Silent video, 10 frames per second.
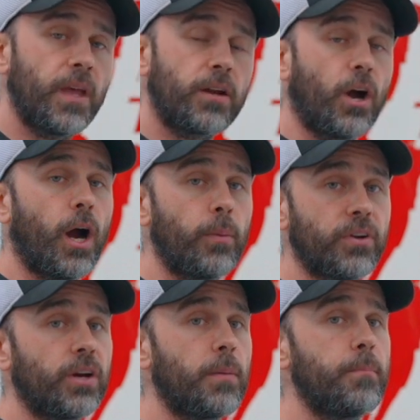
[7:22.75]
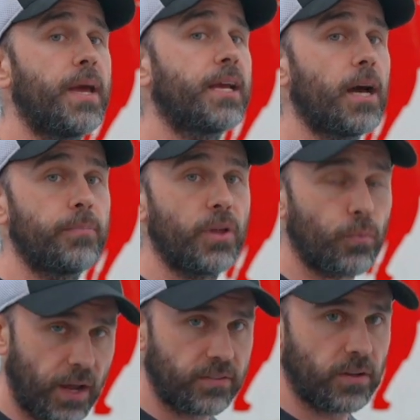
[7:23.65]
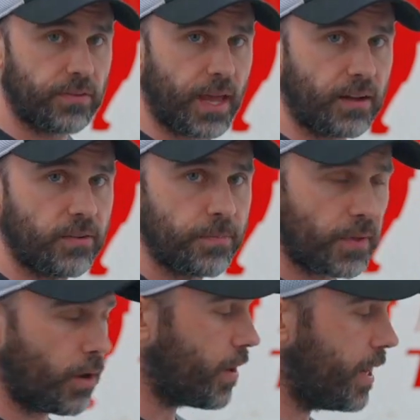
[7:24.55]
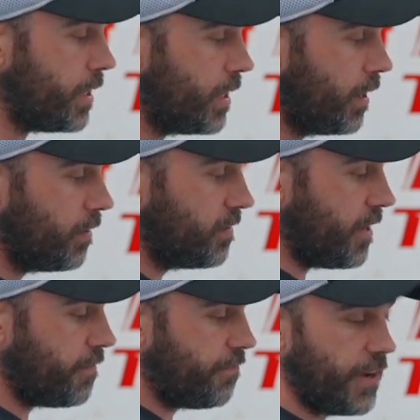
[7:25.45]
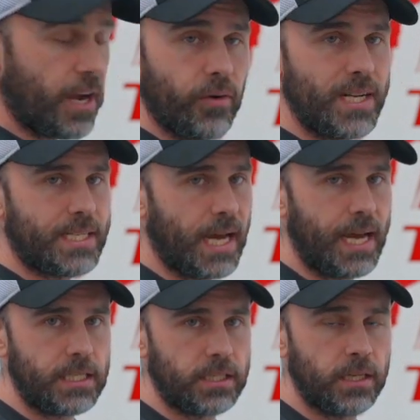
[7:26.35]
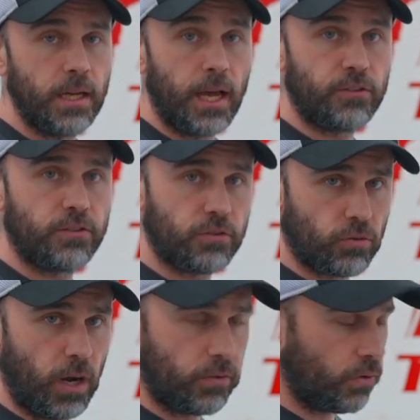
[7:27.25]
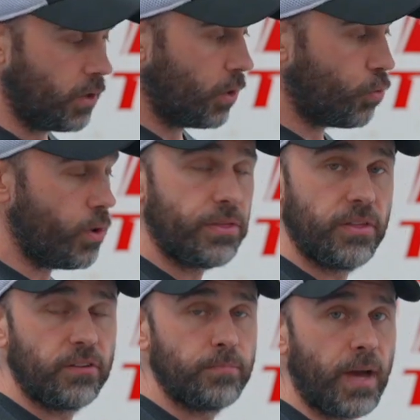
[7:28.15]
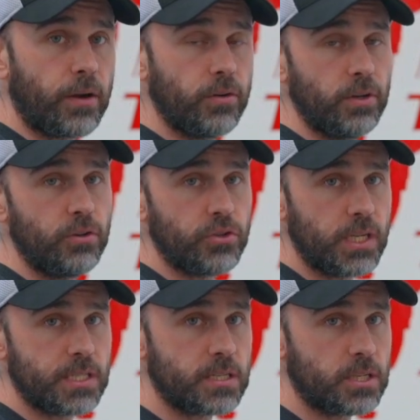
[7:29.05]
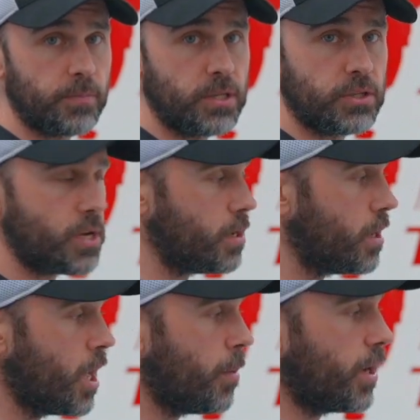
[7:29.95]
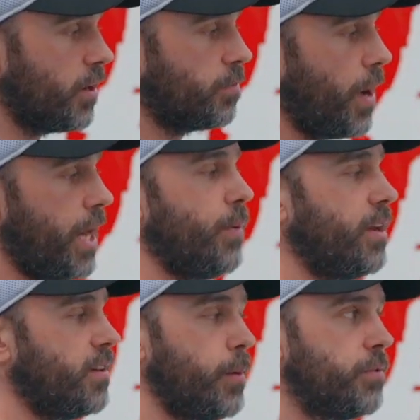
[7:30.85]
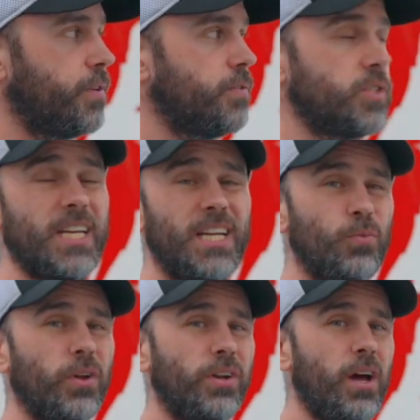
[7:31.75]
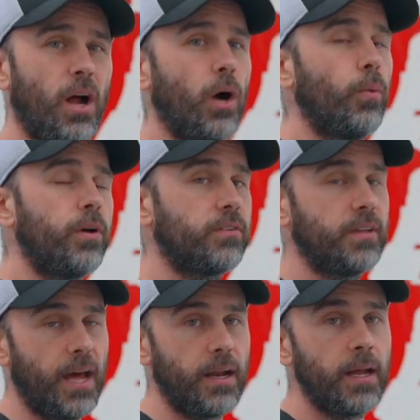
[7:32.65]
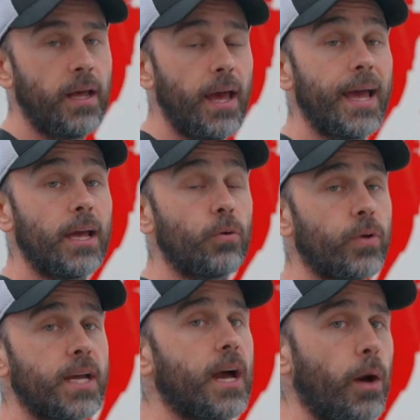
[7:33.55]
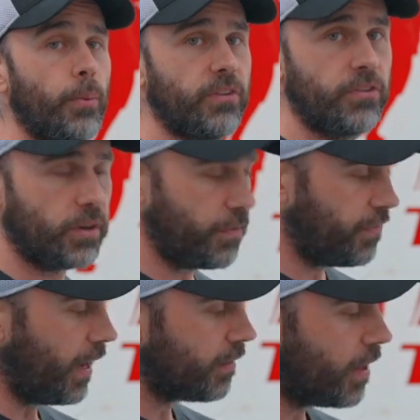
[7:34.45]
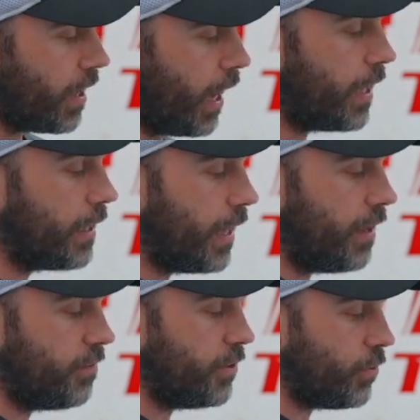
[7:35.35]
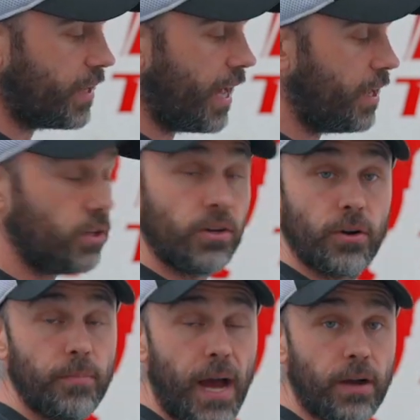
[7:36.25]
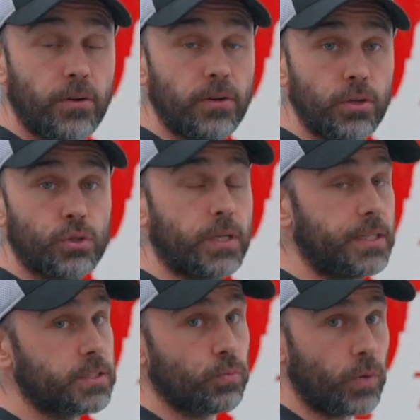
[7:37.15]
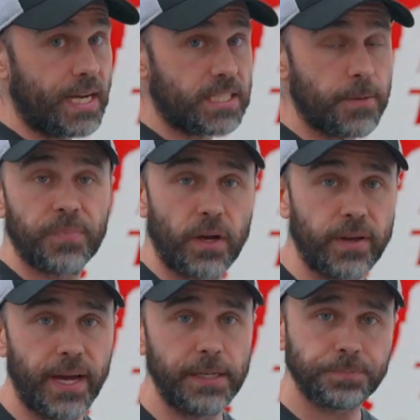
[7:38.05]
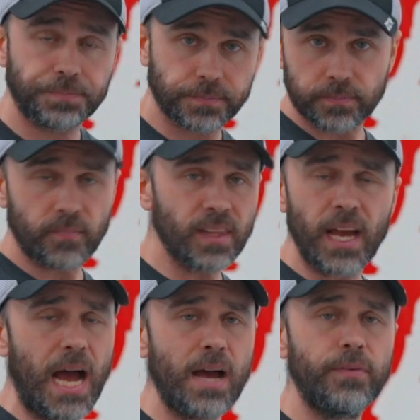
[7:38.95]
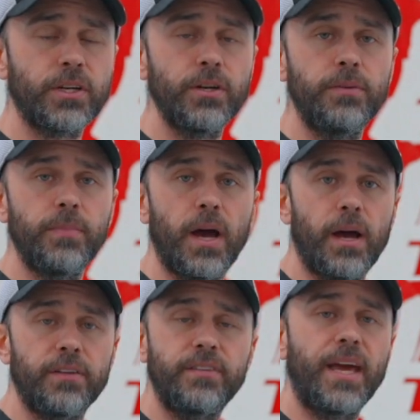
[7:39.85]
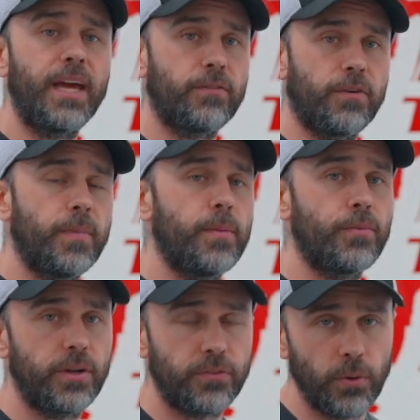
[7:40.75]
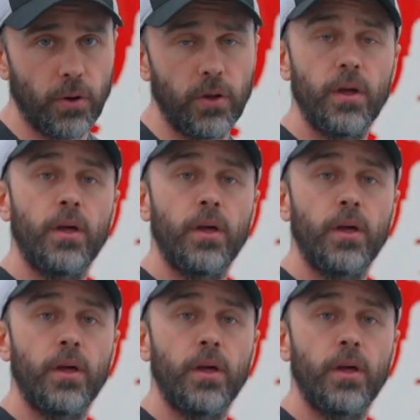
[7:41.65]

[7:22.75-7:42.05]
And carbs are going to make up the rest of that. All right? Stay very tight and strict with this macronutrient distribution, because body weight times 15 will not always net a recomposition effect unless you get your macronutrients right, okay? I have a good saying for memory tool.